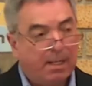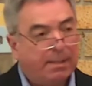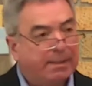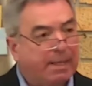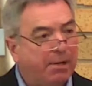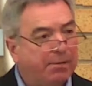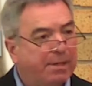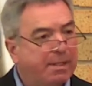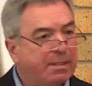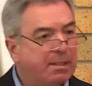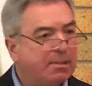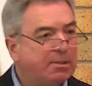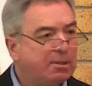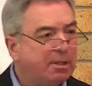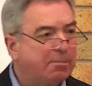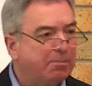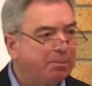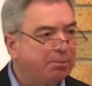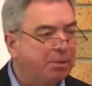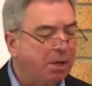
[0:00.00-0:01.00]
Now, this is
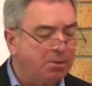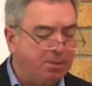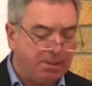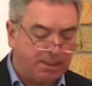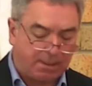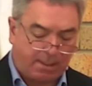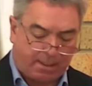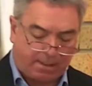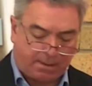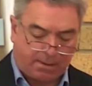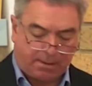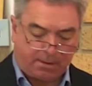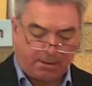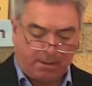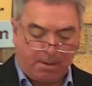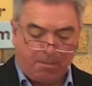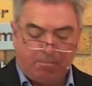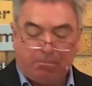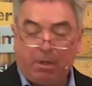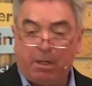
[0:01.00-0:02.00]
the process
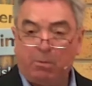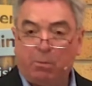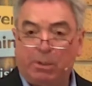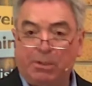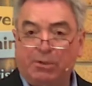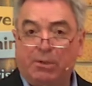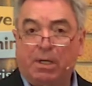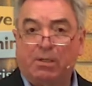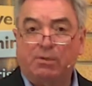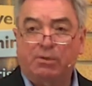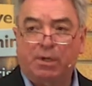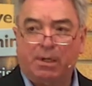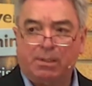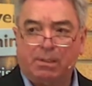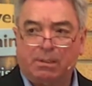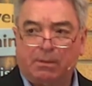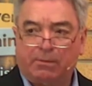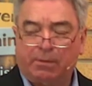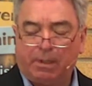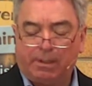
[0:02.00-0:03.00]
by which
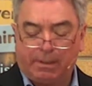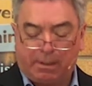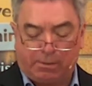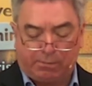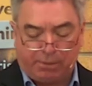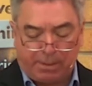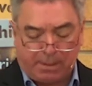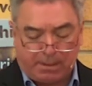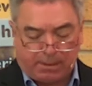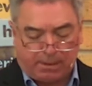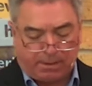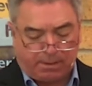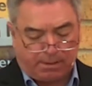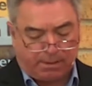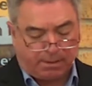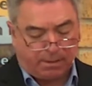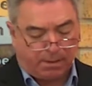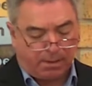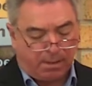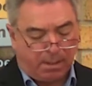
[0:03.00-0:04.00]
justified
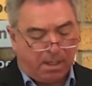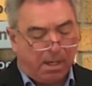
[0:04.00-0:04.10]
Christians